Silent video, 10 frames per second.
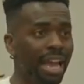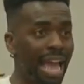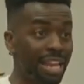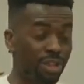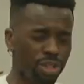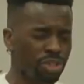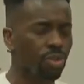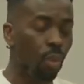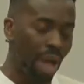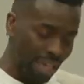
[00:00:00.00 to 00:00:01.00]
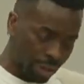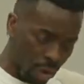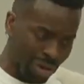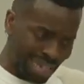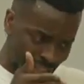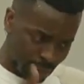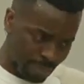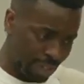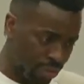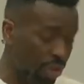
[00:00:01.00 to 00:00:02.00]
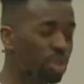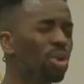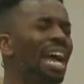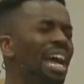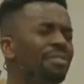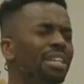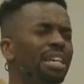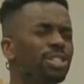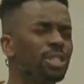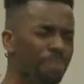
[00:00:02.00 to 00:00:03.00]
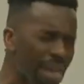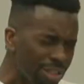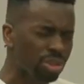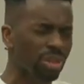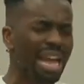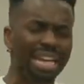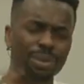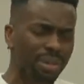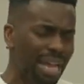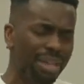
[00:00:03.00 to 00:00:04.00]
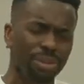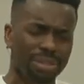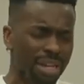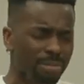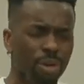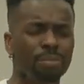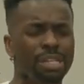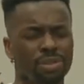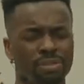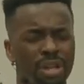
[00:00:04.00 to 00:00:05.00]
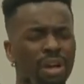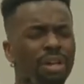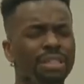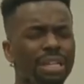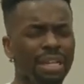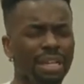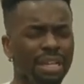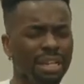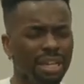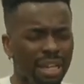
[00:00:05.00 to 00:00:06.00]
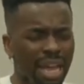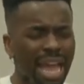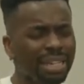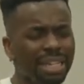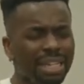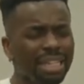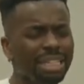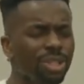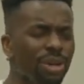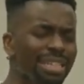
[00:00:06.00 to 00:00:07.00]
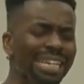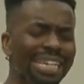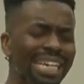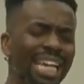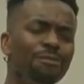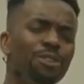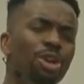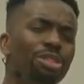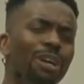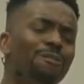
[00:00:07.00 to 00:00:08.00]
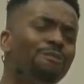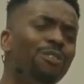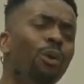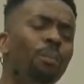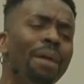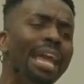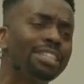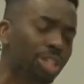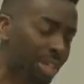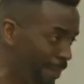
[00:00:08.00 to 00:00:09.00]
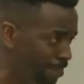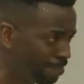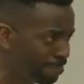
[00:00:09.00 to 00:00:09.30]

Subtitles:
And you're just aware God is speaking to you. You're having a special, anyone had those kind of moments with God? And he doesn't give you the full picture.